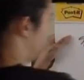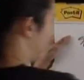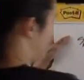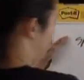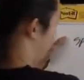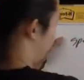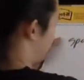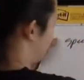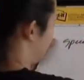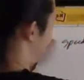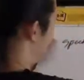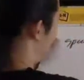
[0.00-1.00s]
of the
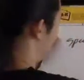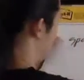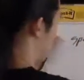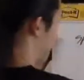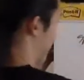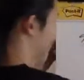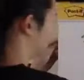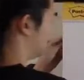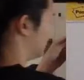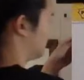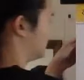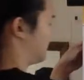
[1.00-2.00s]
ball,
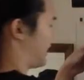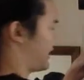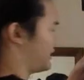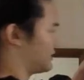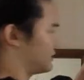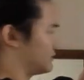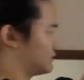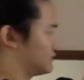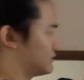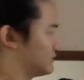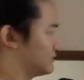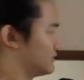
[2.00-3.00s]
right?
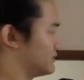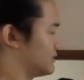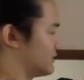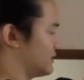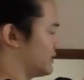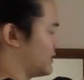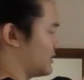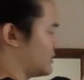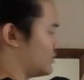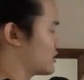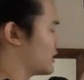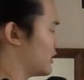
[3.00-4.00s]

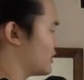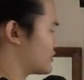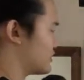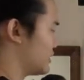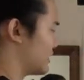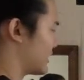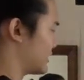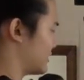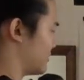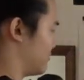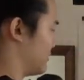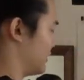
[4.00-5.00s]
You can also look at
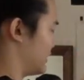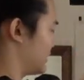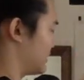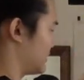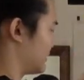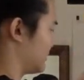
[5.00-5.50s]
the bullet